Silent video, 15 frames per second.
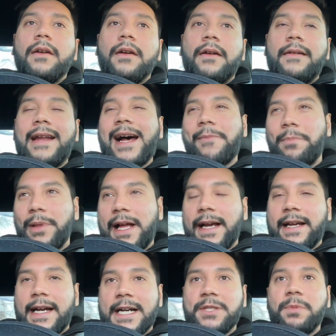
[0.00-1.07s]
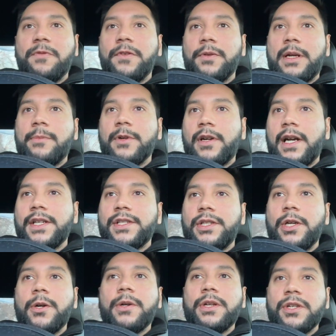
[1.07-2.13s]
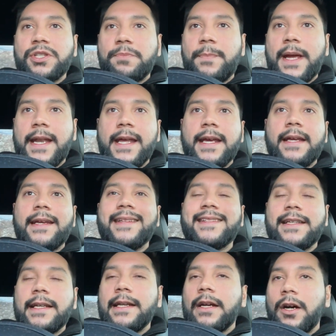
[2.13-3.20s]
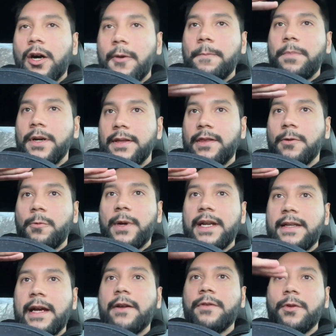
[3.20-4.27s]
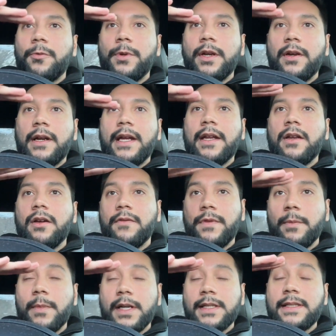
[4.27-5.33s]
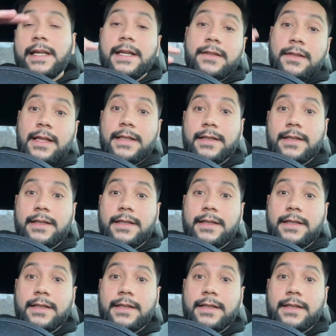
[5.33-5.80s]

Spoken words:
not black ice, but if you come across snow, you're spinning, it's gonna help put the weight down the rear end of the Mustang. So that's